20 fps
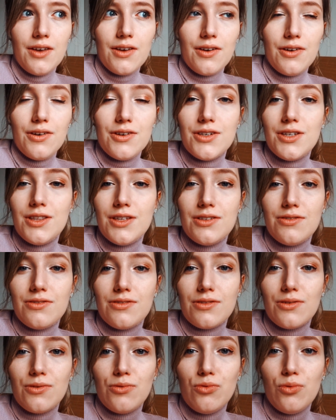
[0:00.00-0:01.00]
go to
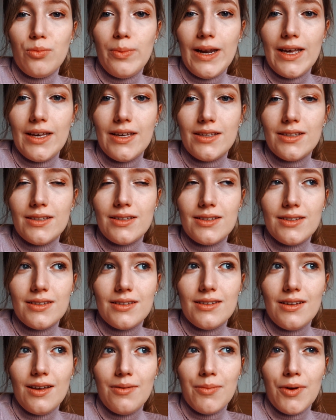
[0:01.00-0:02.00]
this cool place.
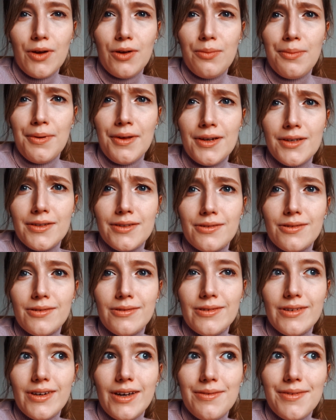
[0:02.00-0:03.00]
I'm hoping it's
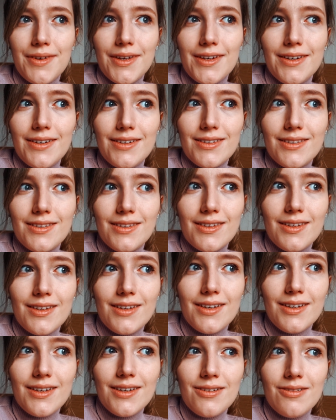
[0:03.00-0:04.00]
cool. I mean,
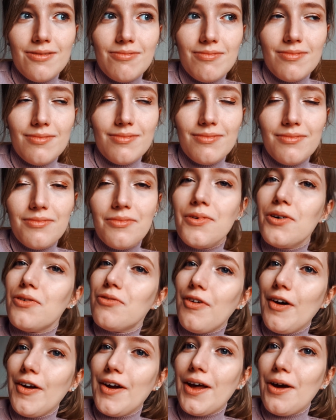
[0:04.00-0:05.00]
we'll
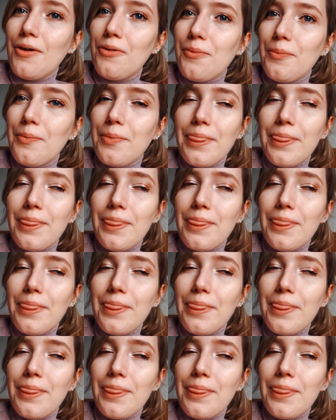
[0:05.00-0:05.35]
find out.